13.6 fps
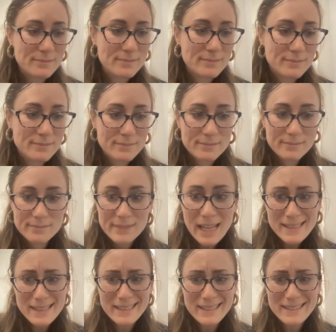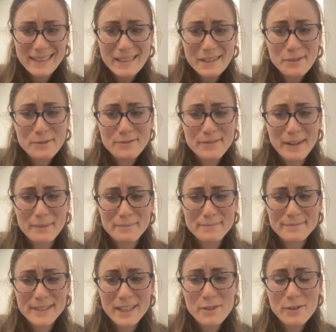well. Yes, and thank you,
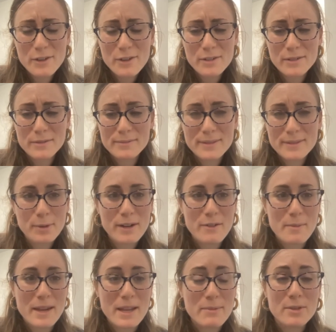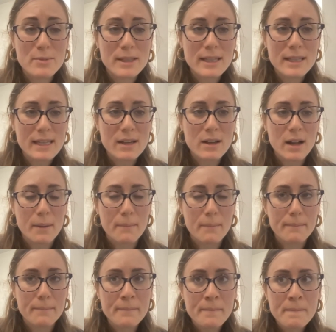um, thank you for your support, everybody. It was a really,
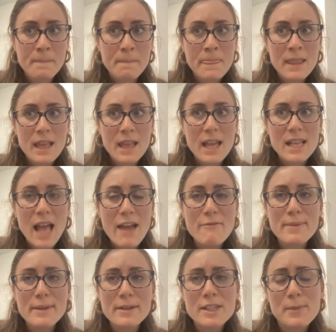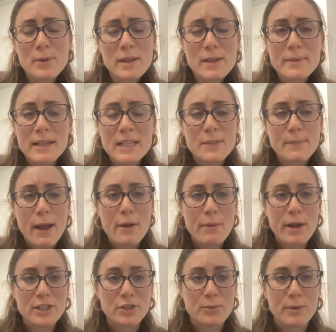um, it, I've been, it's really been an inspiring
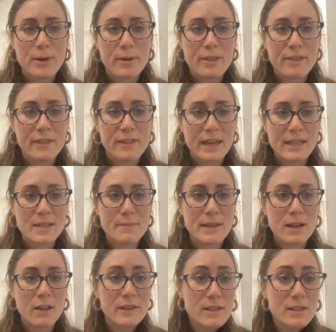project to work with, getting to meet all